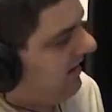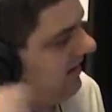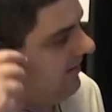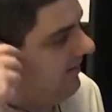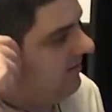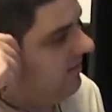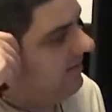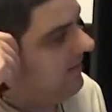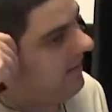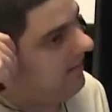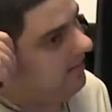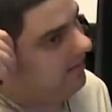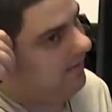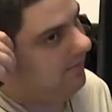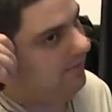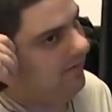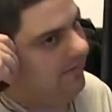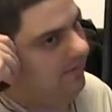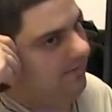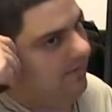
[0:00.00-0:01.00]
in a sense.
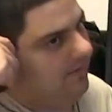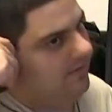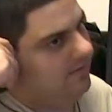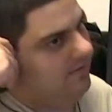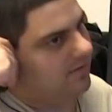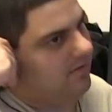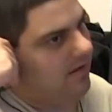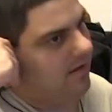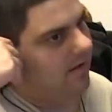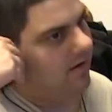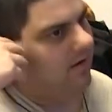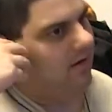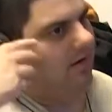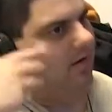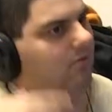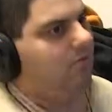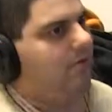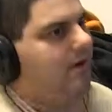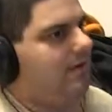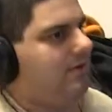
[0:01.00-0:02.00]
I mean, but still,
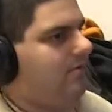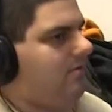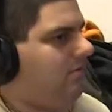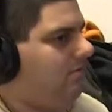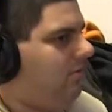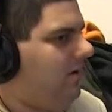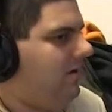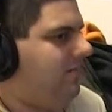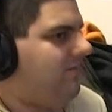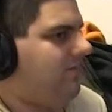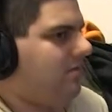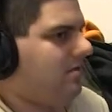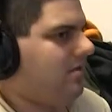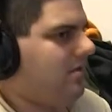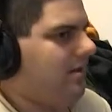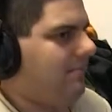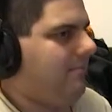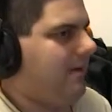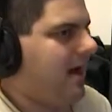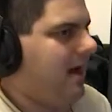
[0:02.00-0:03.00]
a win's a win for
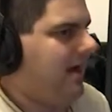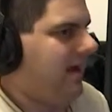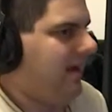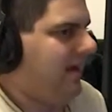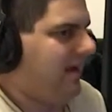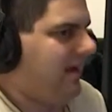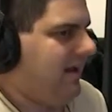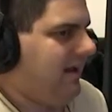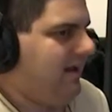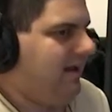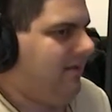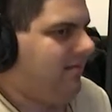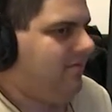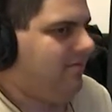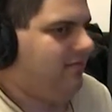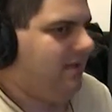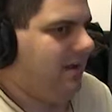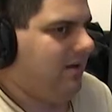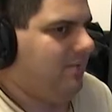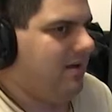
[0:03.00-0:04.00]
Stepan Henning and
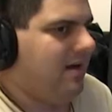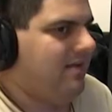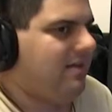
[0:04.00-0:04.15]
his team.